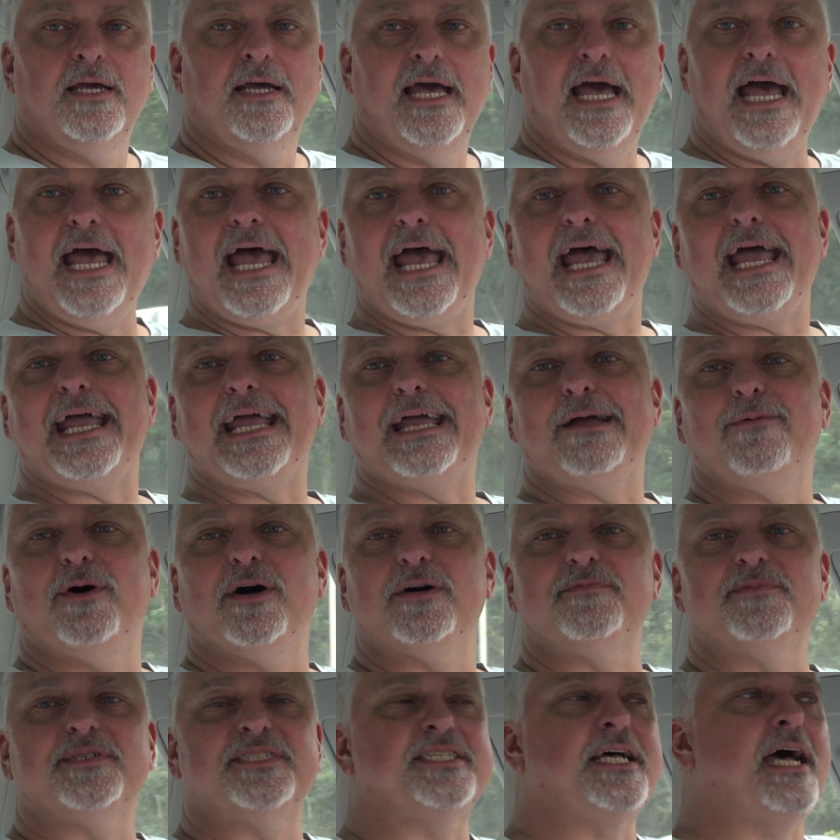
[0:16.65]
Hey,
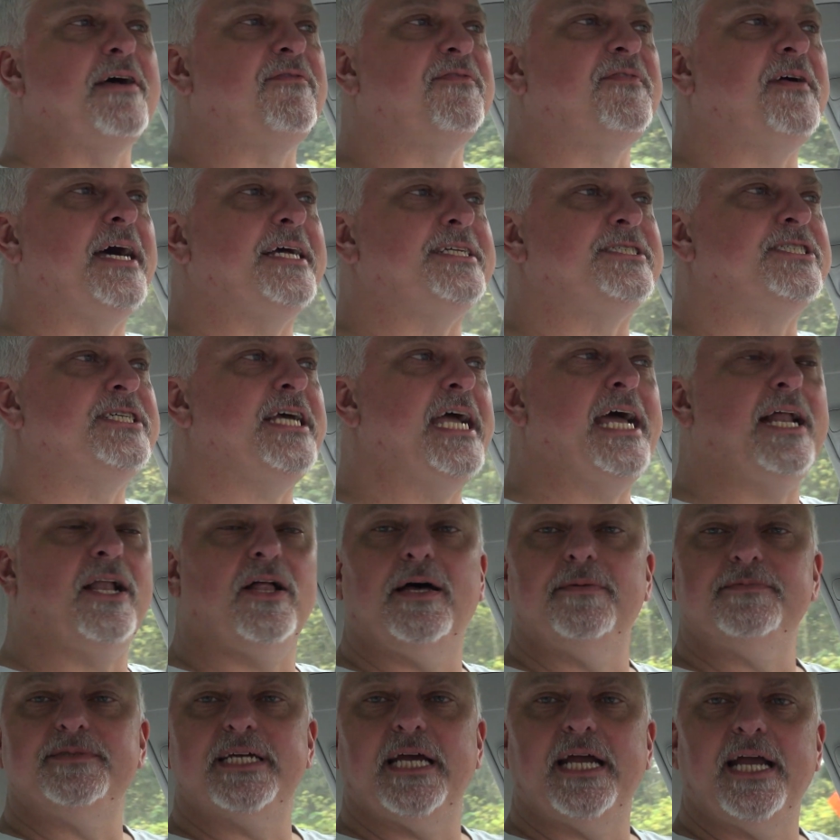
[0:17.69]
welcome to Cyberfied Channel.
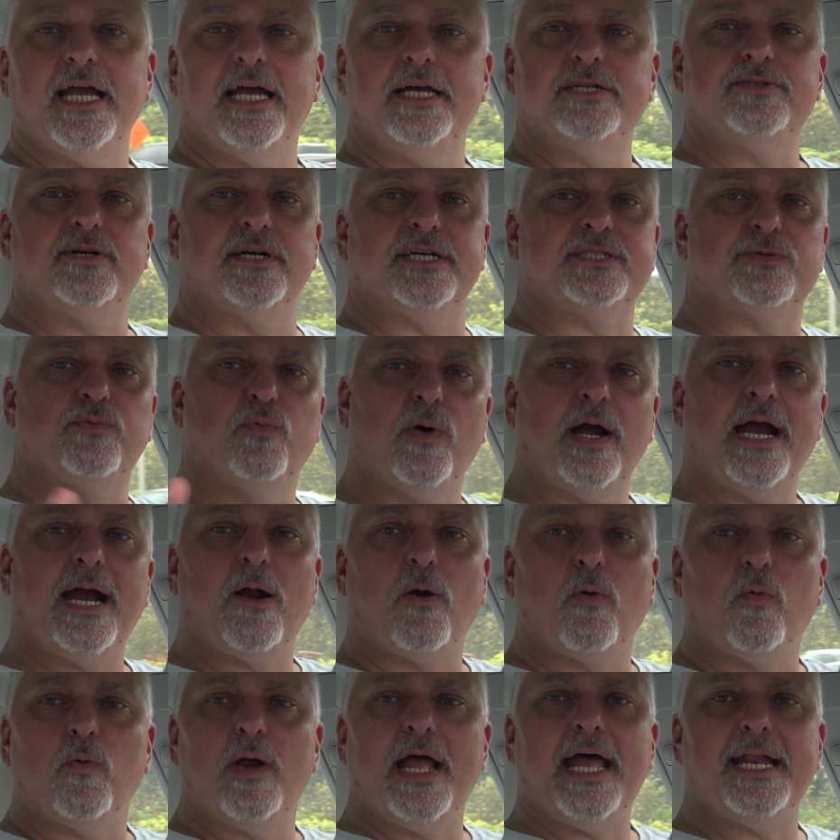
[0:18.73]
I'm Jay Hendricks, where
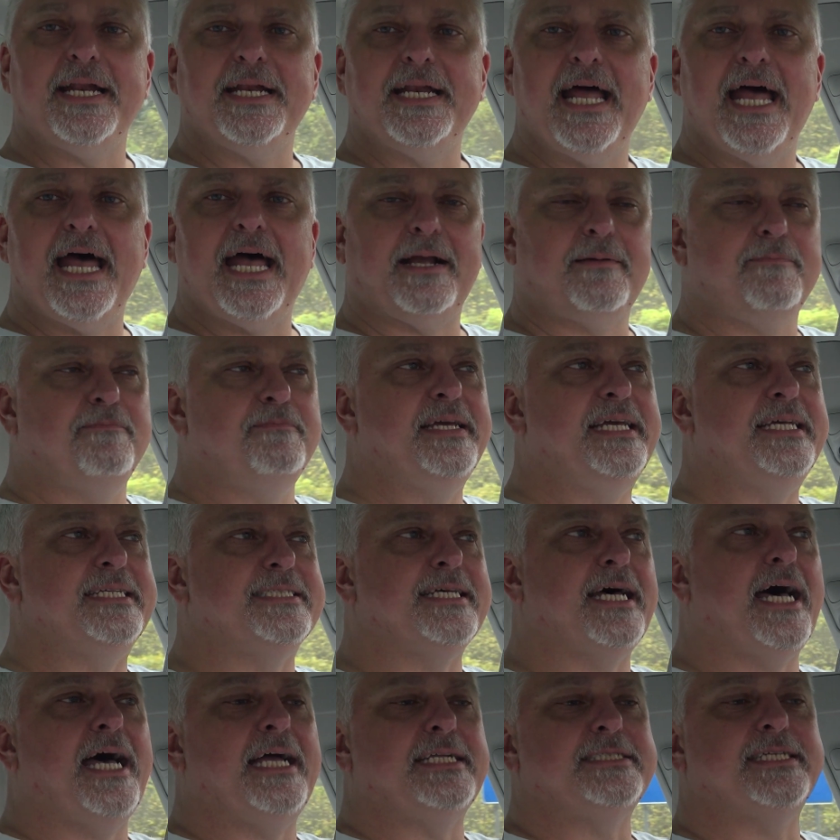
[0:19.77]
redneck meets
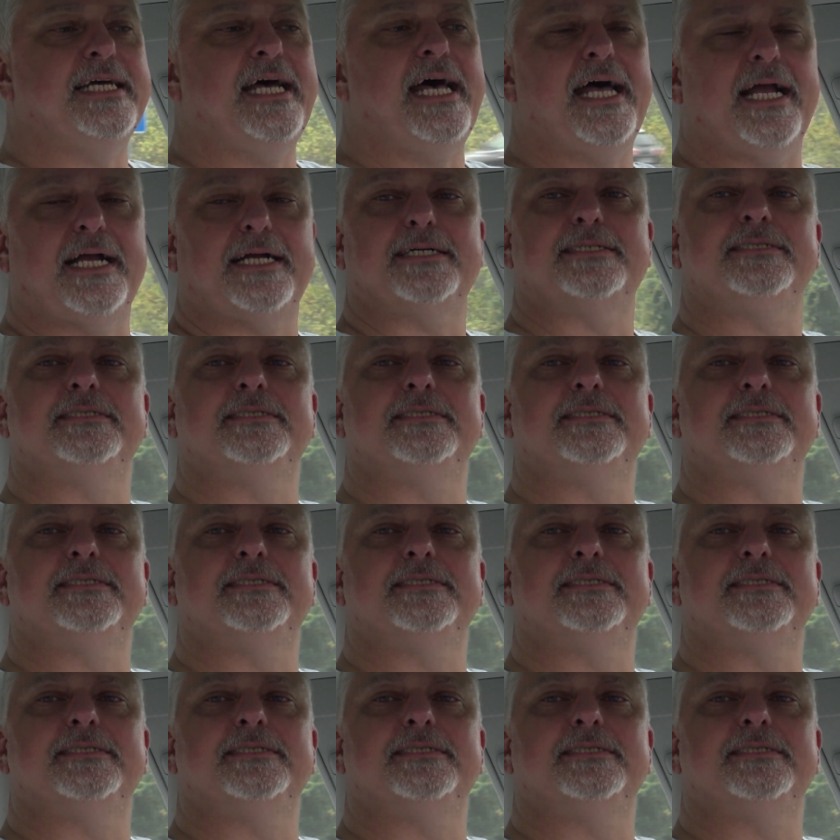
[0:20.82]
high tech.